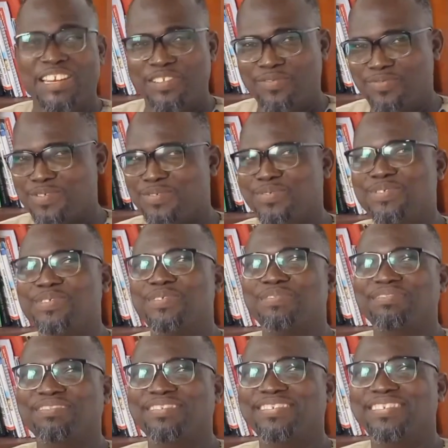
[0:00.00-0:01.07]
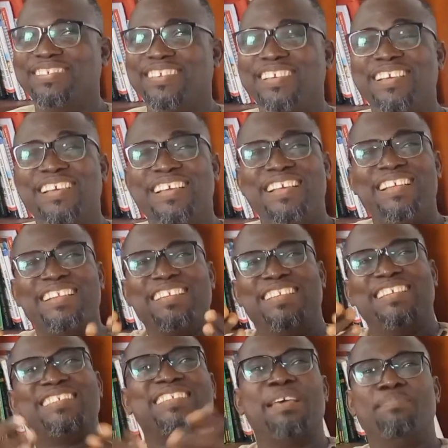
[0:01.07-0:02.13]
of quote.
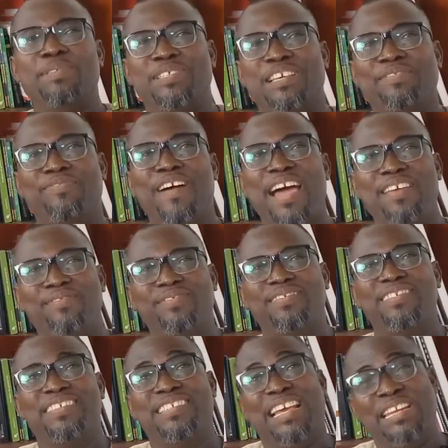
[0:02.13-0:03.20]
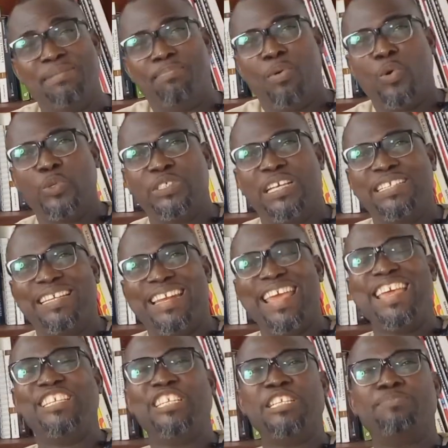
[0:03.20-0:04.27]
This episode 5 is an important and
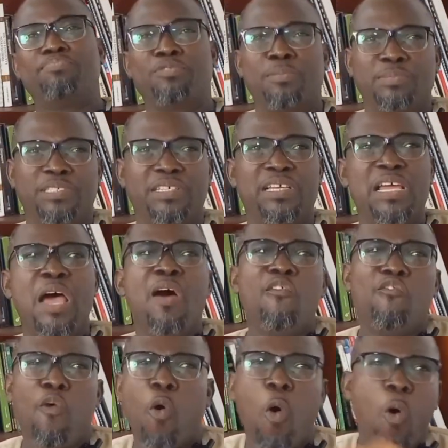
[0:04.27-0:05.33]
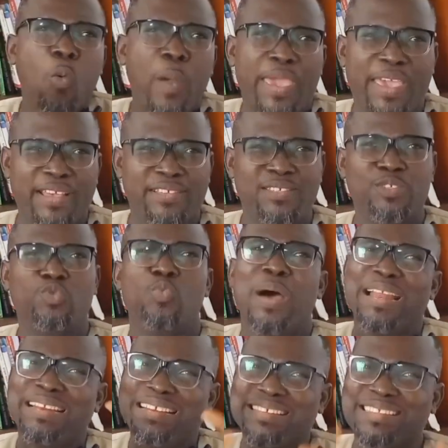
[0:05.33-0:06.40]
urgent prompt for all workers to
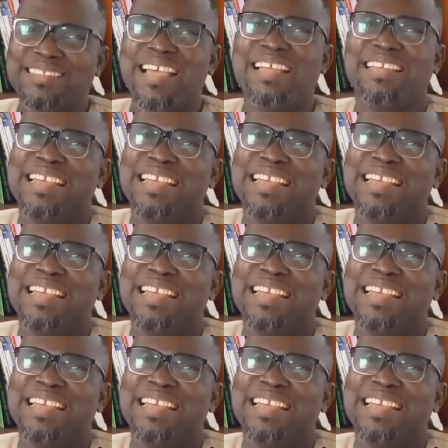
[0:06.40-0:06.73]
understand